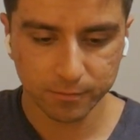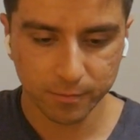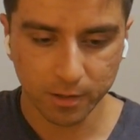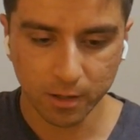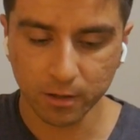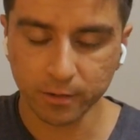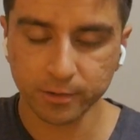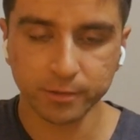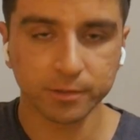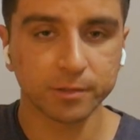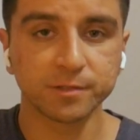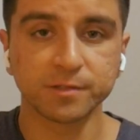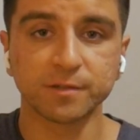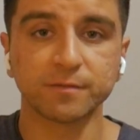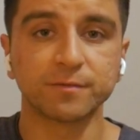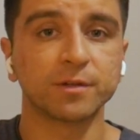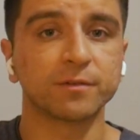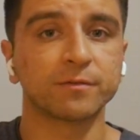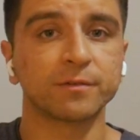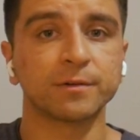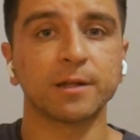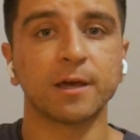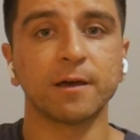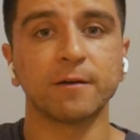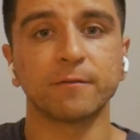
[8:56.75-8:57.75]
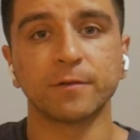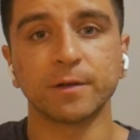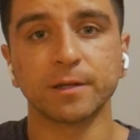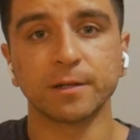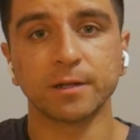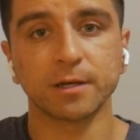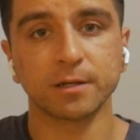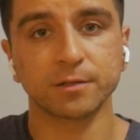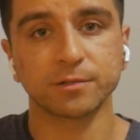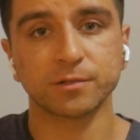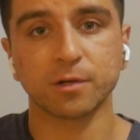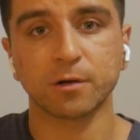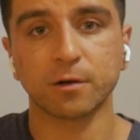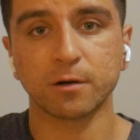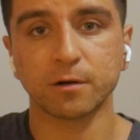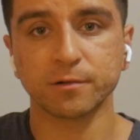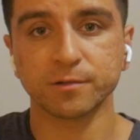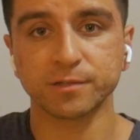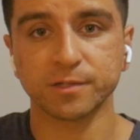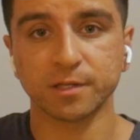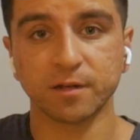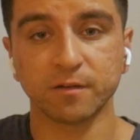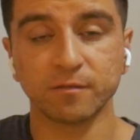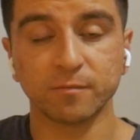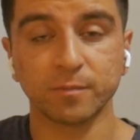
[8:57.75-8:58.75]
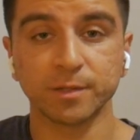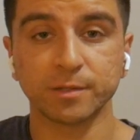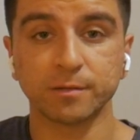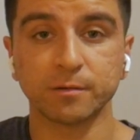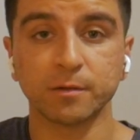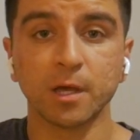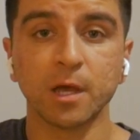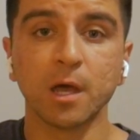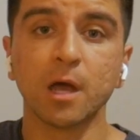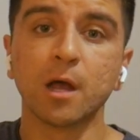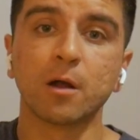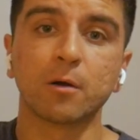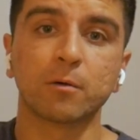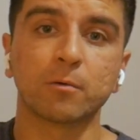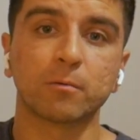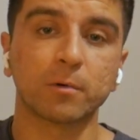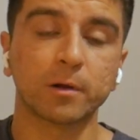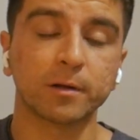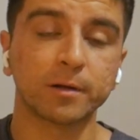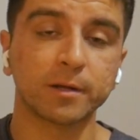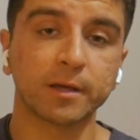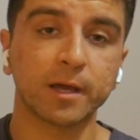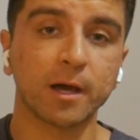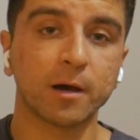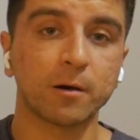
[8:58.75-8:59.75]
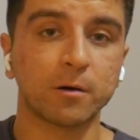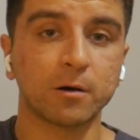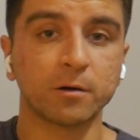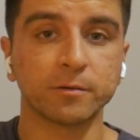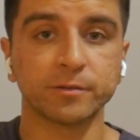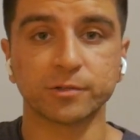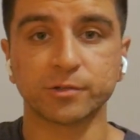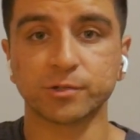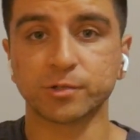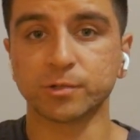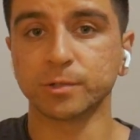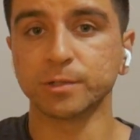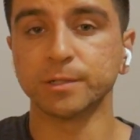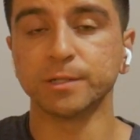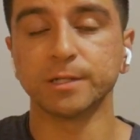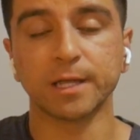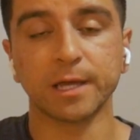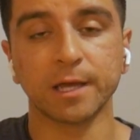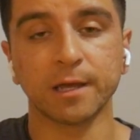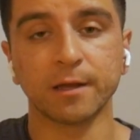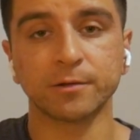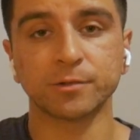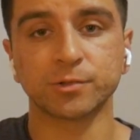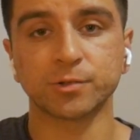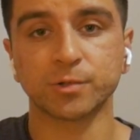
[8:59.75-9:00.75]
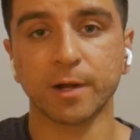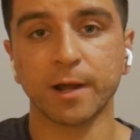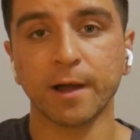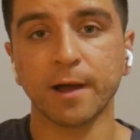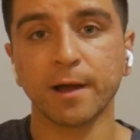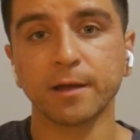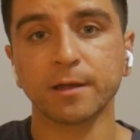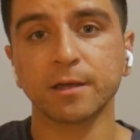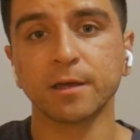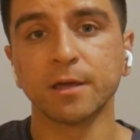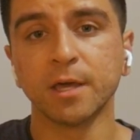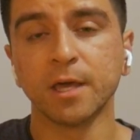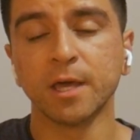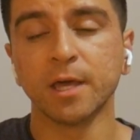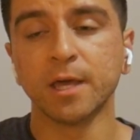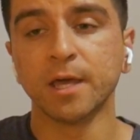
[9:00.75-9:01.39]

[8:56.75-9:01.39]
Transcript: hundreds of different F8X cars that have been running out on the street and track.